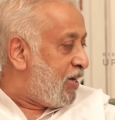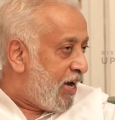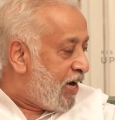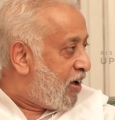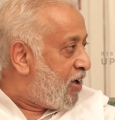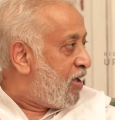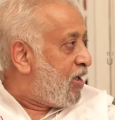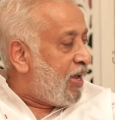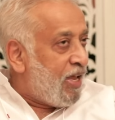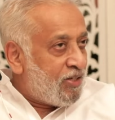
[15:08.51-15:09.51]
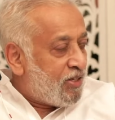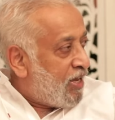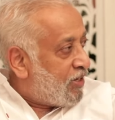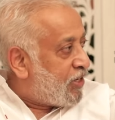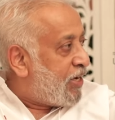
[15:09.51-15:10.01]
leader is
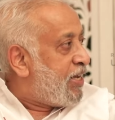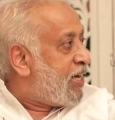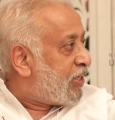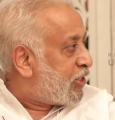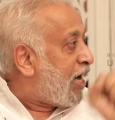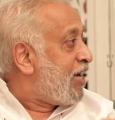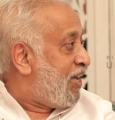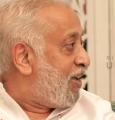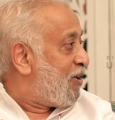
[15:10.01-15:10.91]
sitting in a study.